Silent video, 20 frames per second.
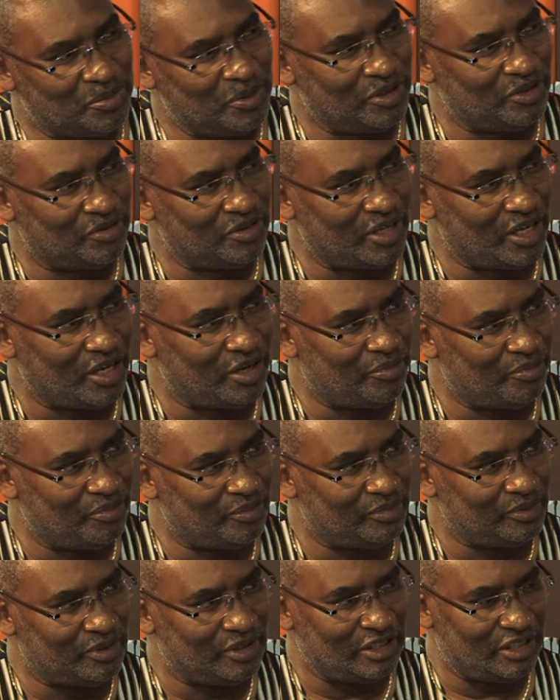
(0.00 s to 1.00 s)
been
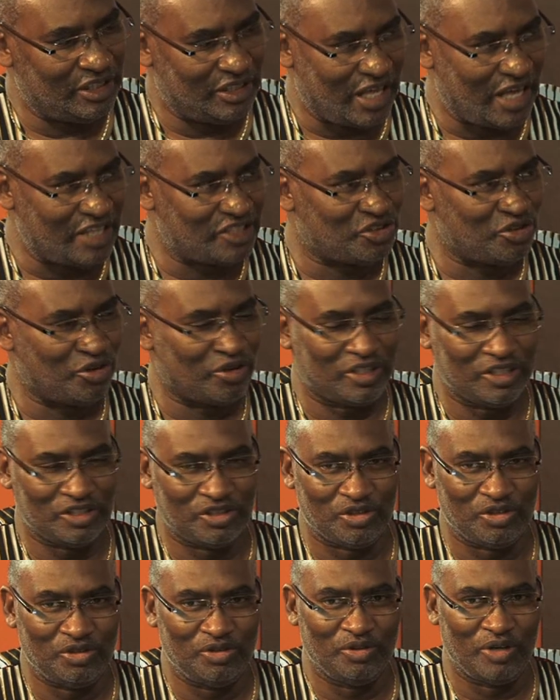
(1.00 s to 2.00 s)
nice talking
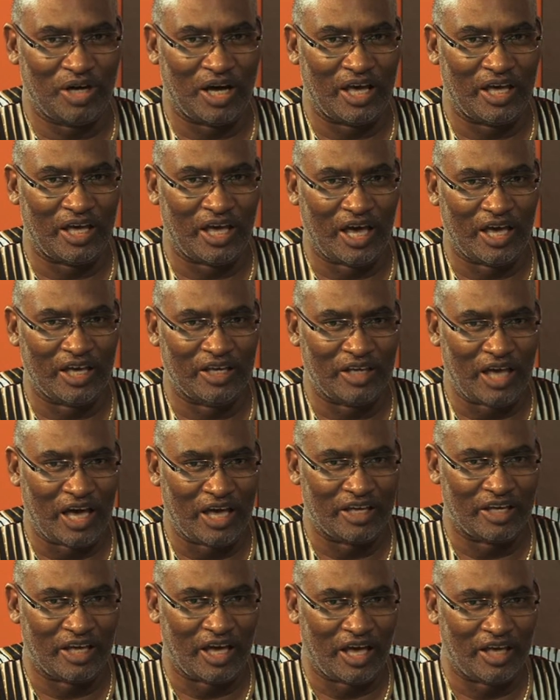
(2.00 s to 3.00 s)
to you.
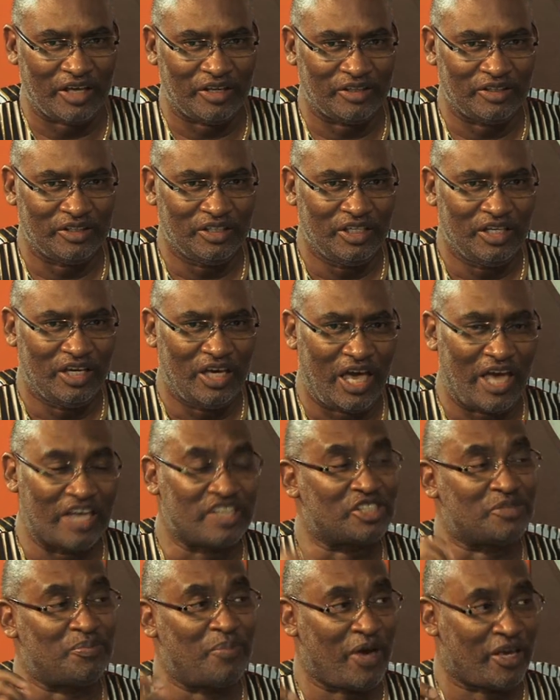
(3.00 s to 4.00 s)
I
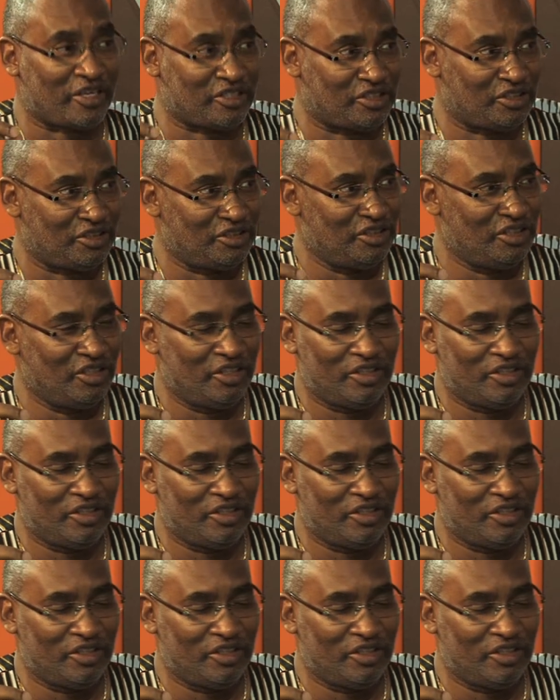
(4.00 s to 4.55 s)
expect